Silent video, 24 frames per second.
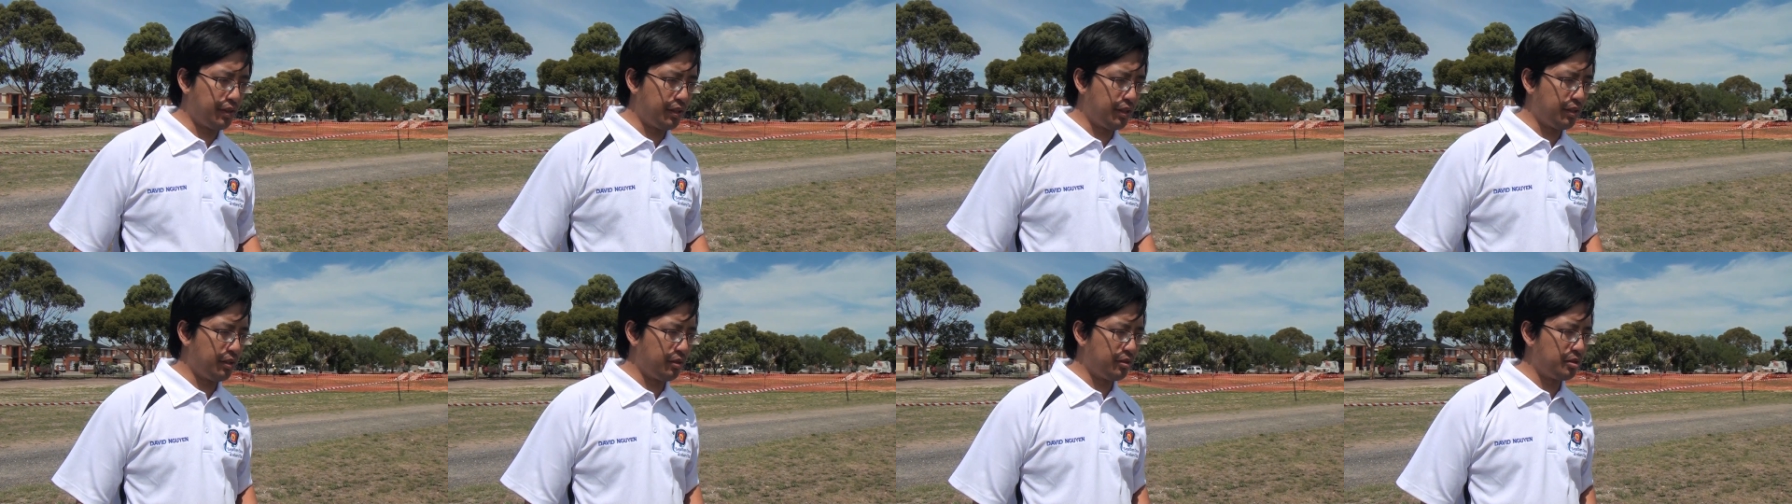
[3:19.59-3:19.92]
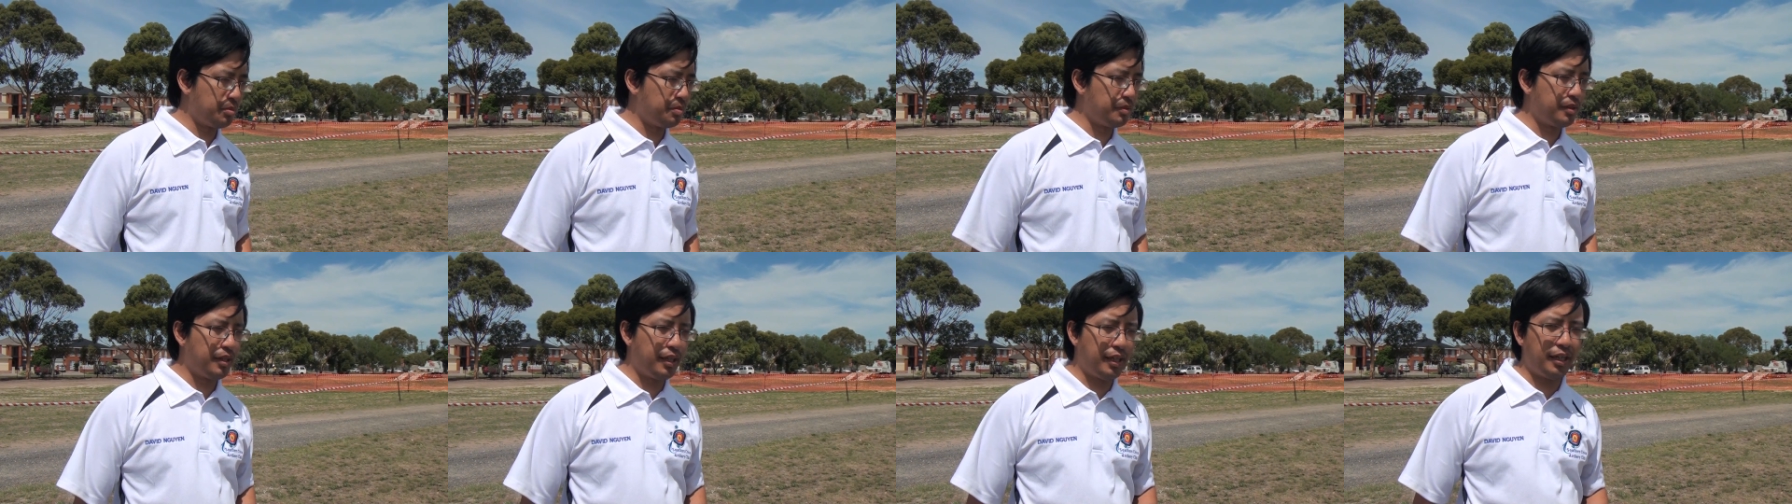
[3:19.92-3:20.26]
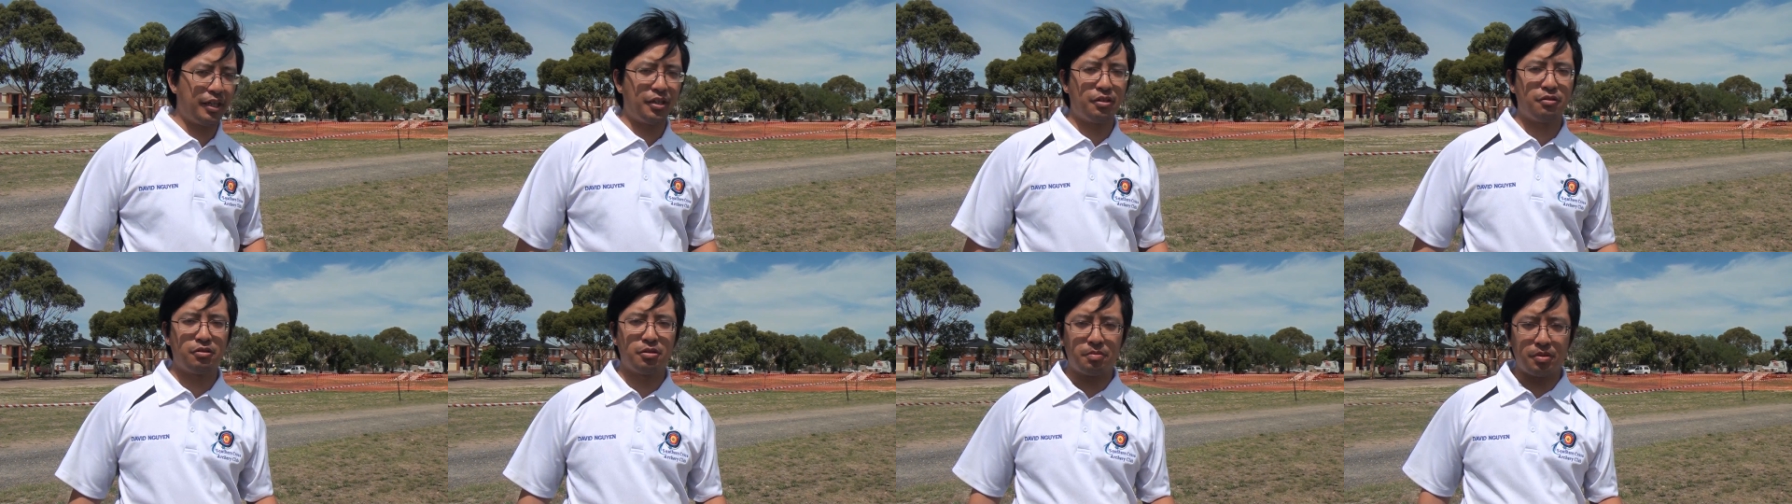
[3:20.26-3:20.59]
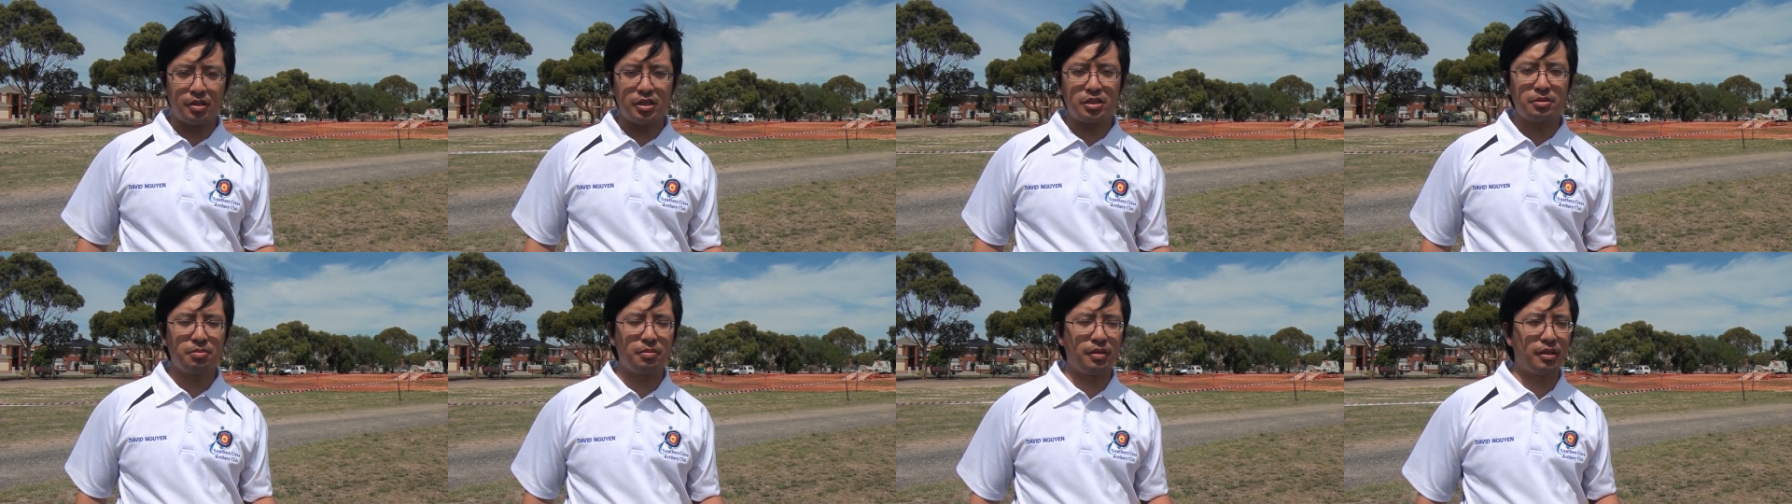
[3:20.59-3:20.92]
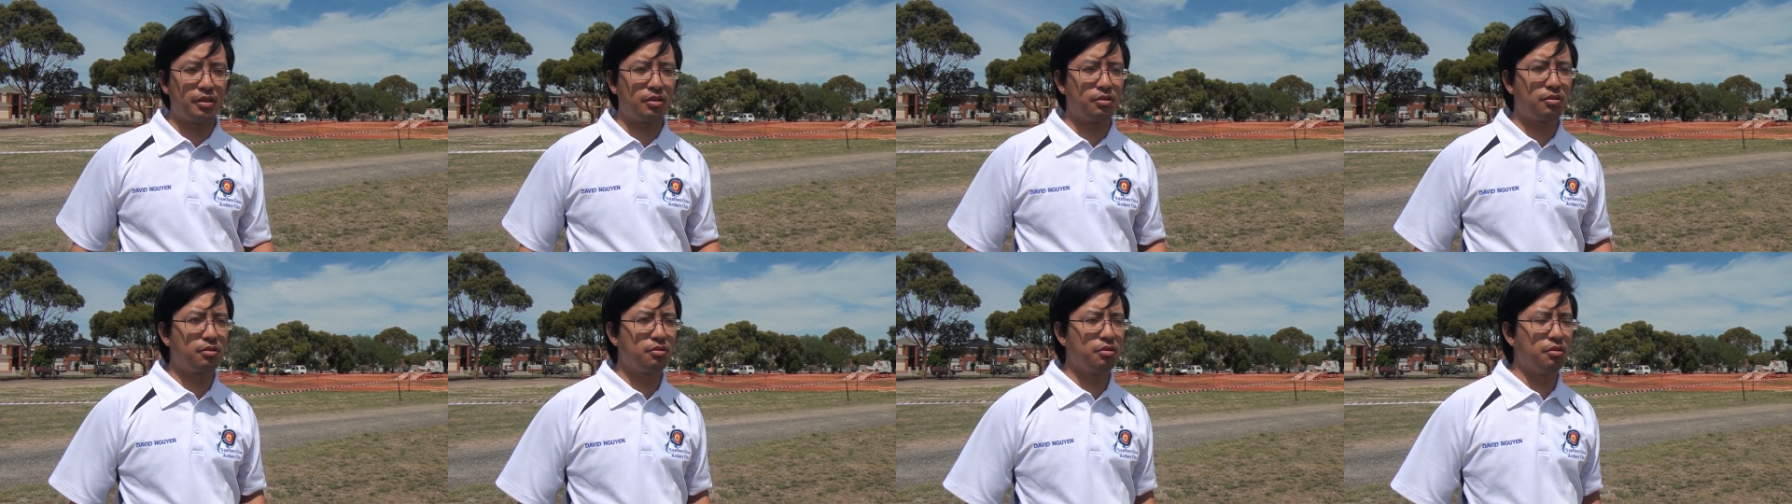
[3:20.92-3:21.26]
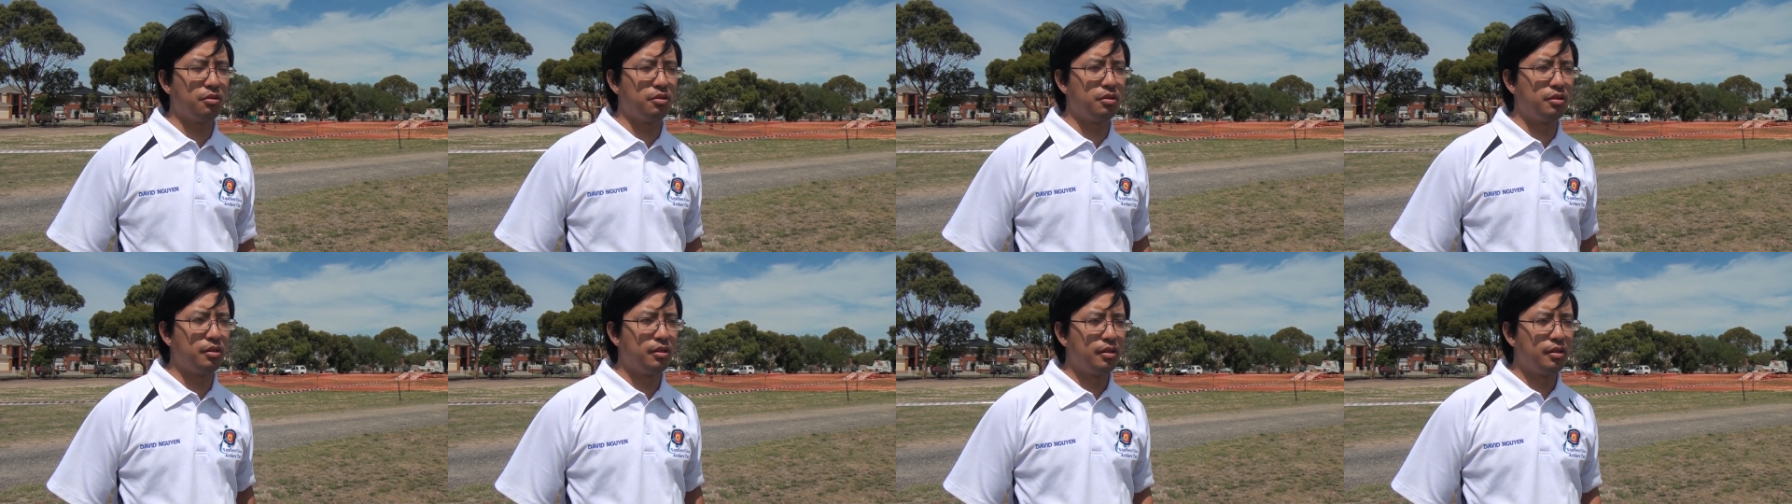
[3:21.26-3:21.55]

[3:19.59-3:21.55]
Uh, it's been handled the best way it could.